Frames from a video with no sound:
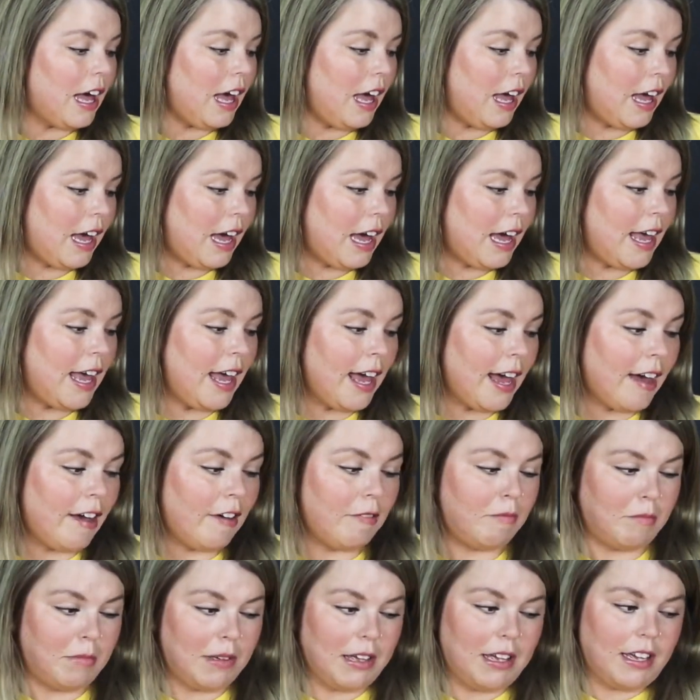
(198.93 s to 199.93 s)
I
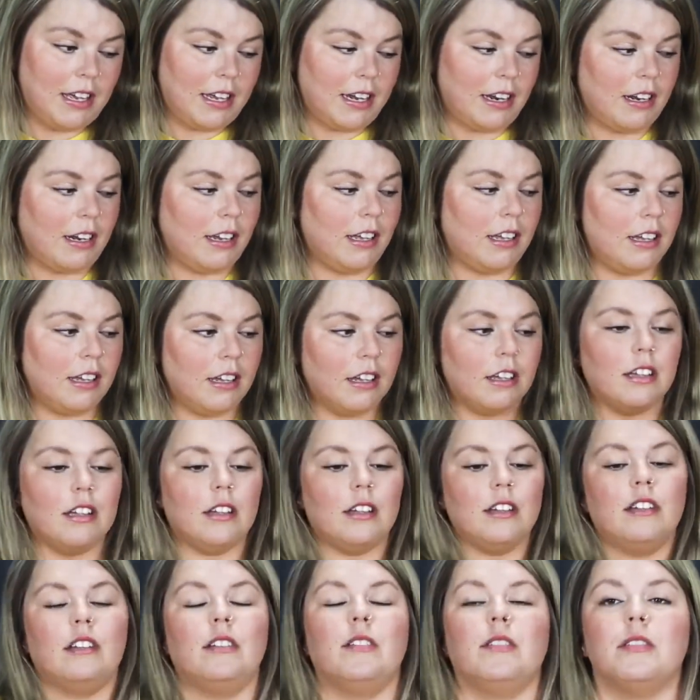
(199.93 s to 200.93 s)
have been
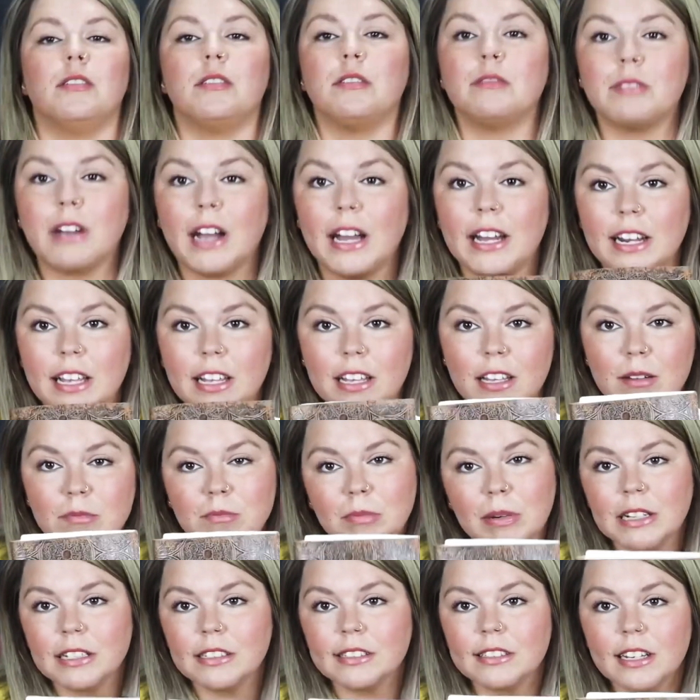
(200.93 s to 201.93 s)
writing a
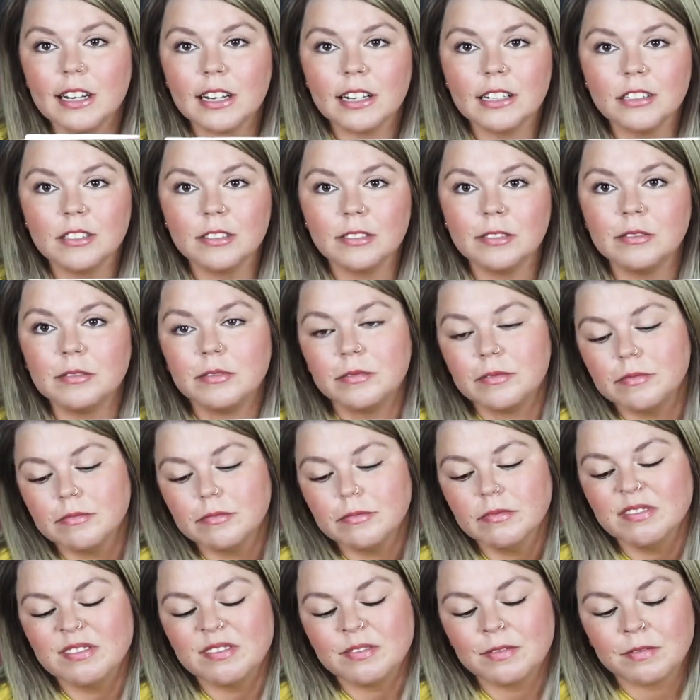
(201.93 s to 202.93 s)
butt ton.
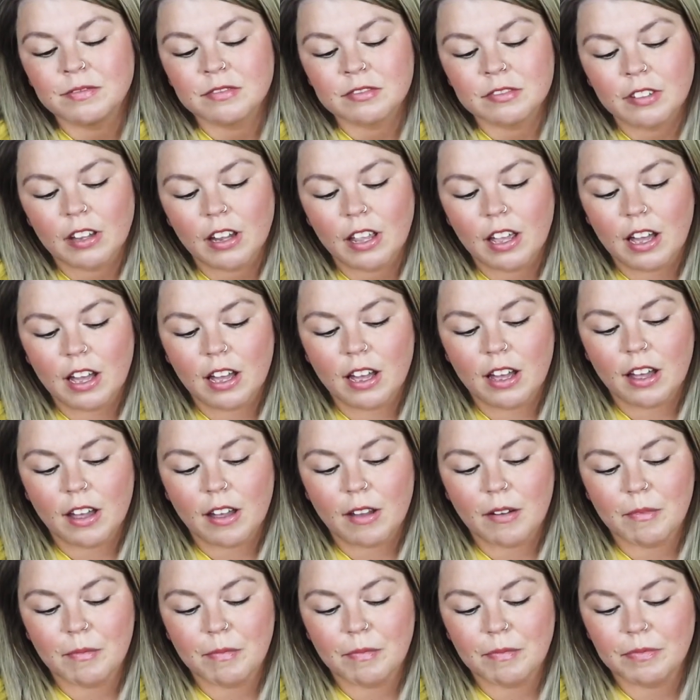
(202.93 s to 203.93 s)

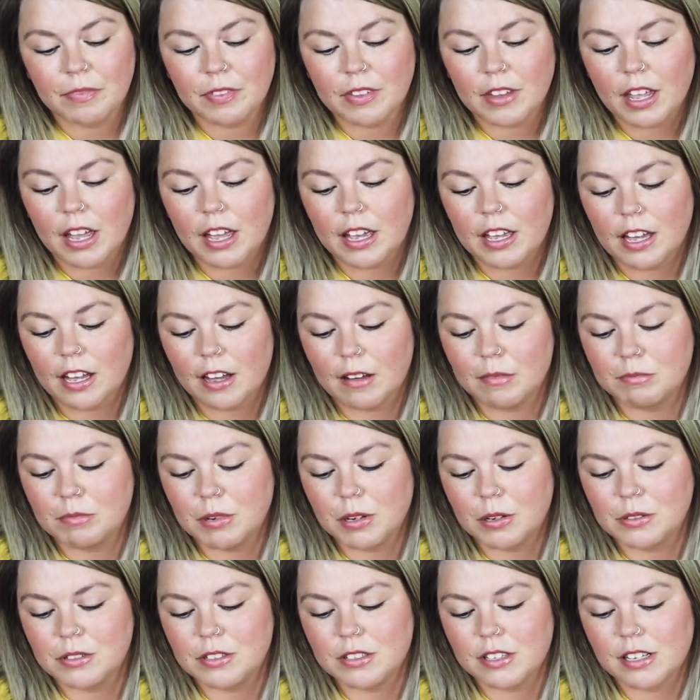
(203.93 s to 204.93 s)
I have
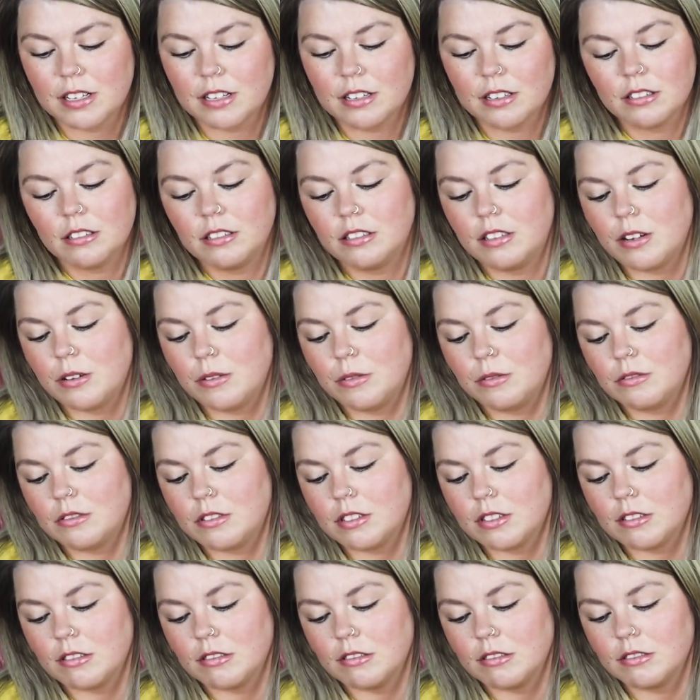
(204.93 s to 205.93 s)
post-it
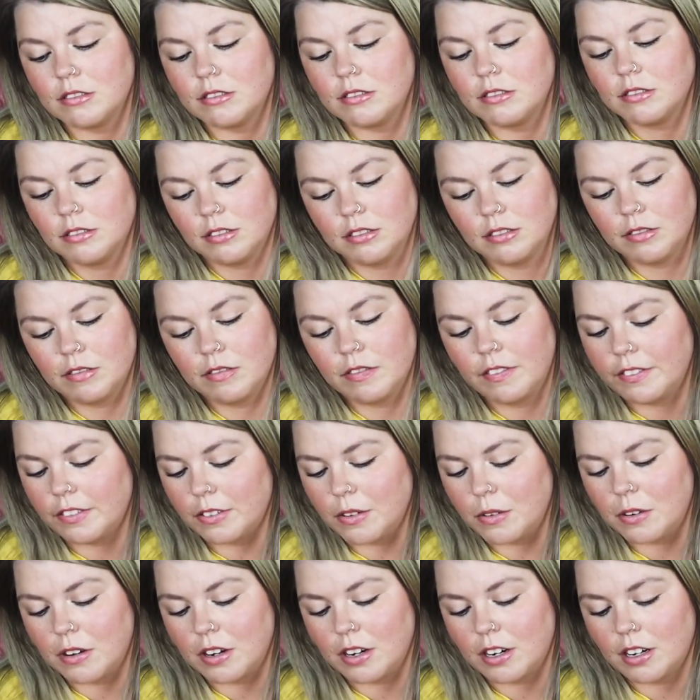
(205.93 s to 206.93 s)
notes
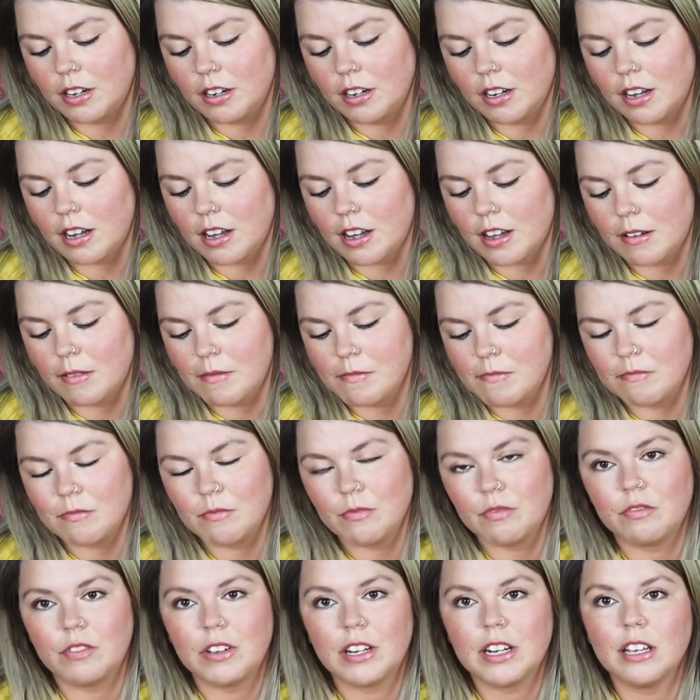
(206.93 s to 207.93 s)
for
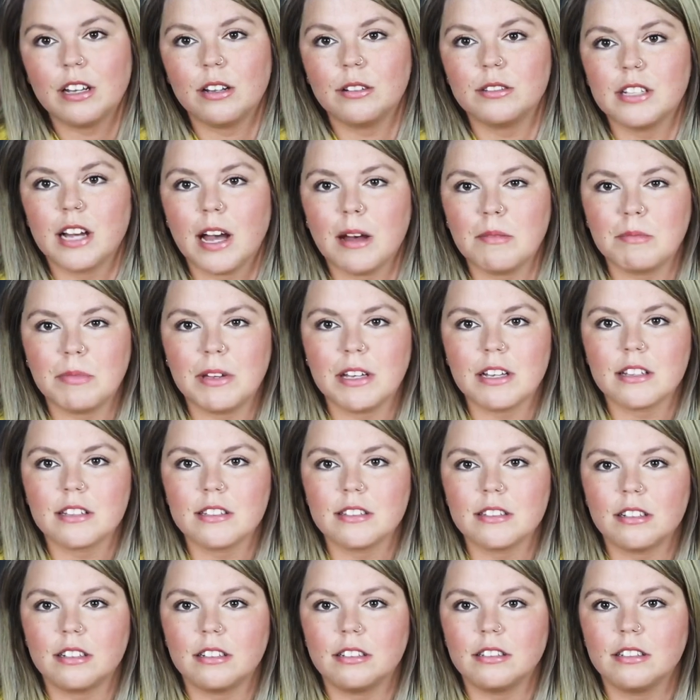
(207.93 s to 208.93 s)
video
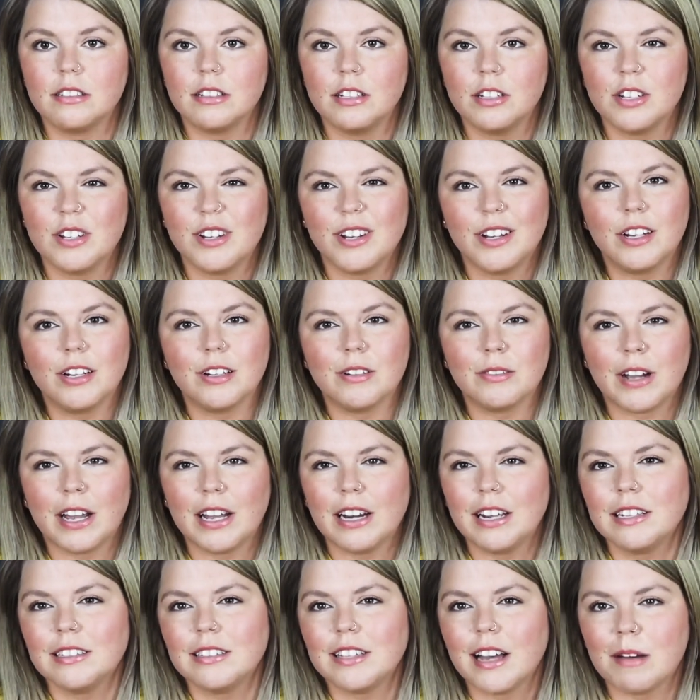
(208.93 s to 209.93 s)
topics and
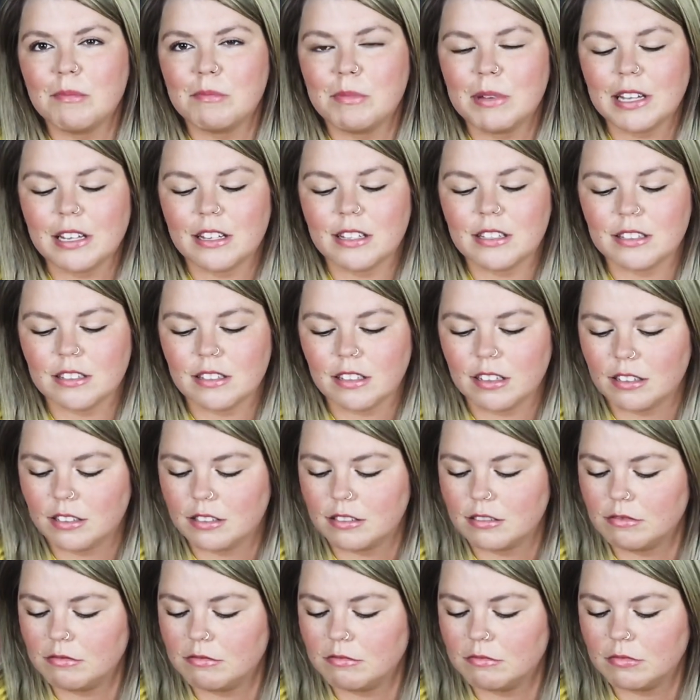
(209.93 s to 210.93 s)
writing topics
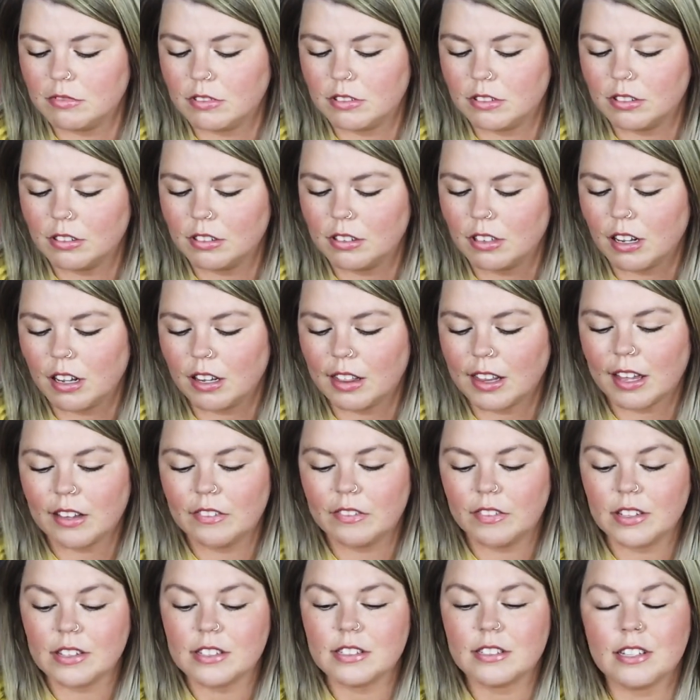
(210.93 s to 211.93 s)
and all that
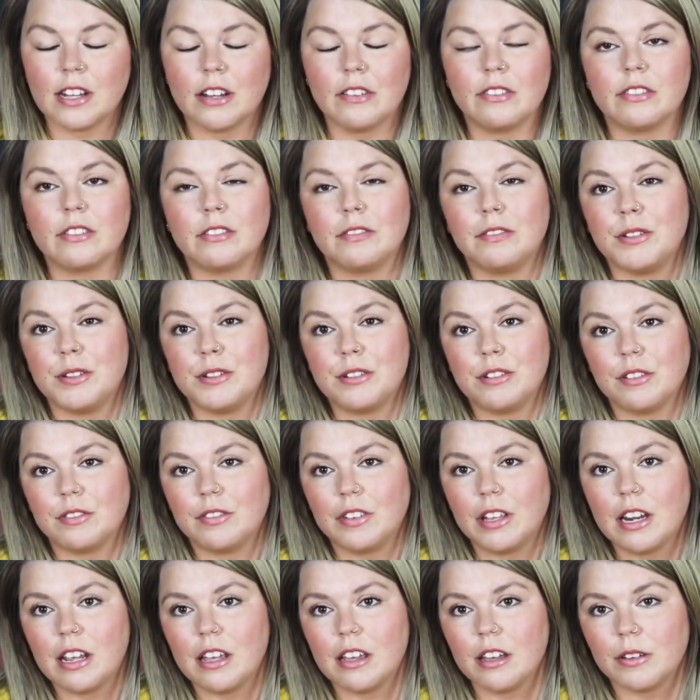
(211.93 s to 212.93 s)
fun stuff for future
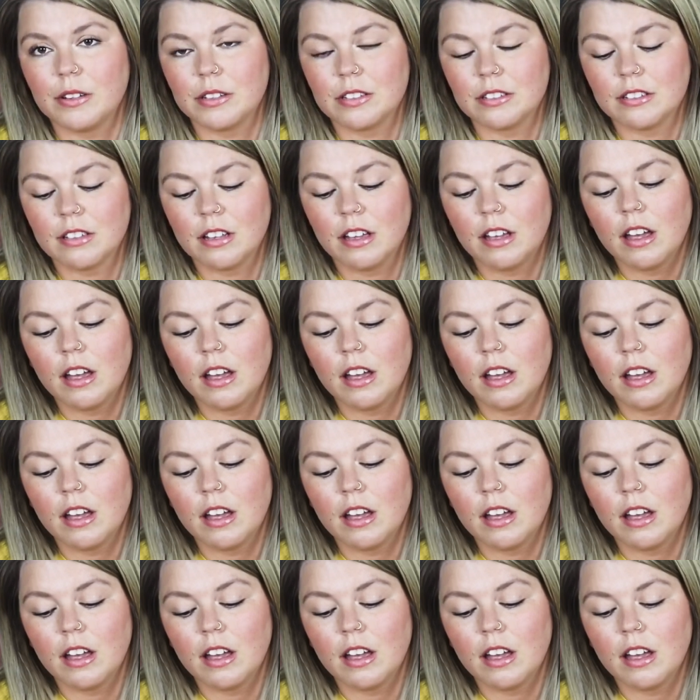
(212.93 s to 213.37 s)
videos.